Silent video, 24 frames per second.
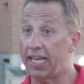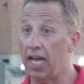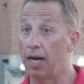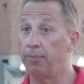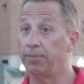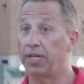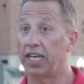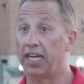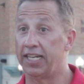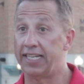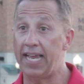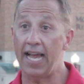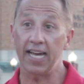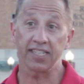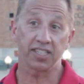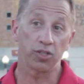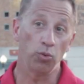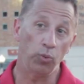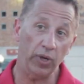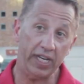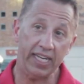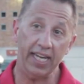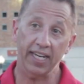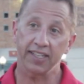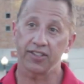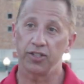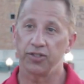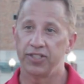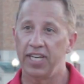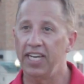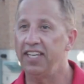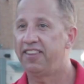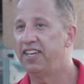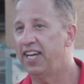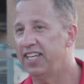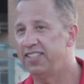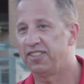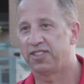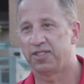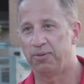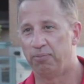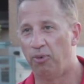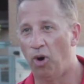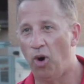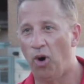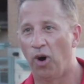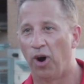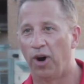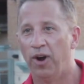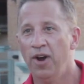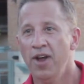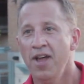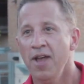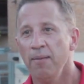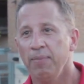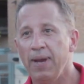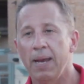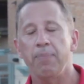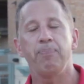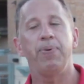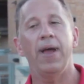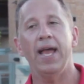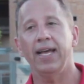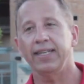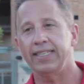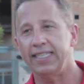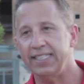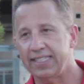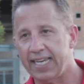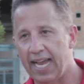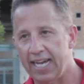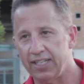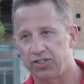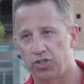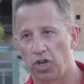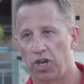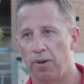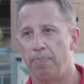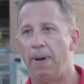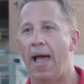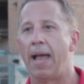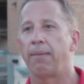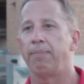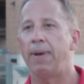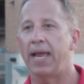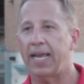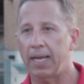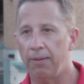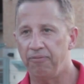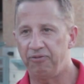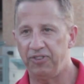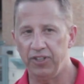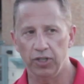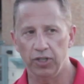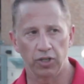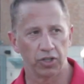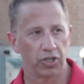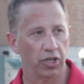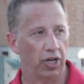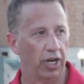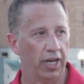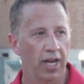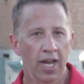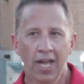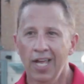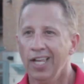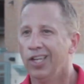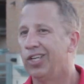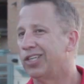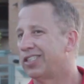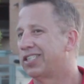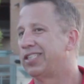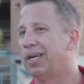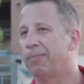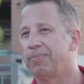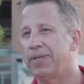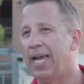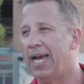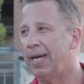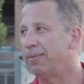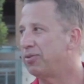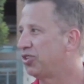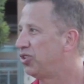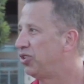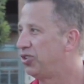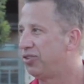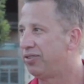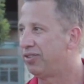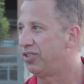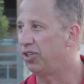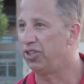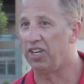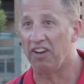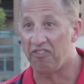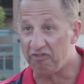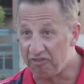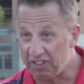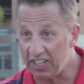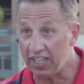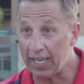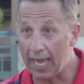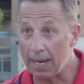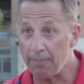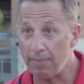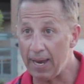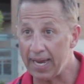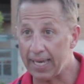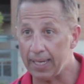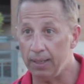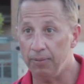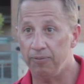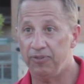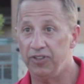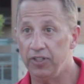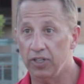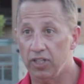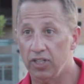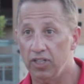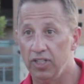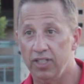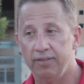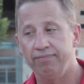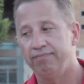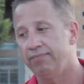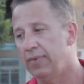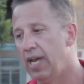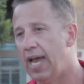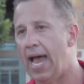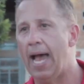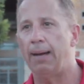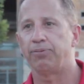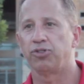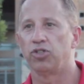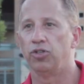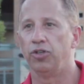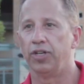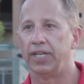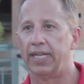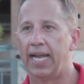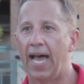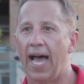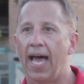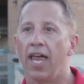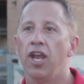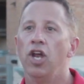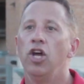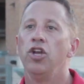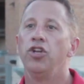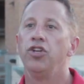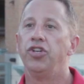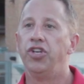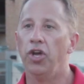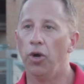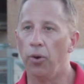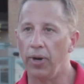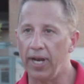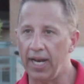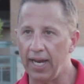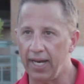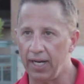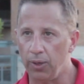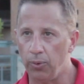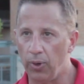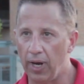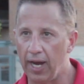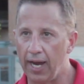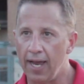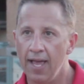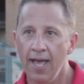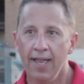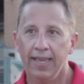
they come to the desk and we kick their teeth in some more. Man, pat these guys on the back, make them feel good. Look, sometimes, do you feel like making them feel good? Absolutely not. Do it anyway.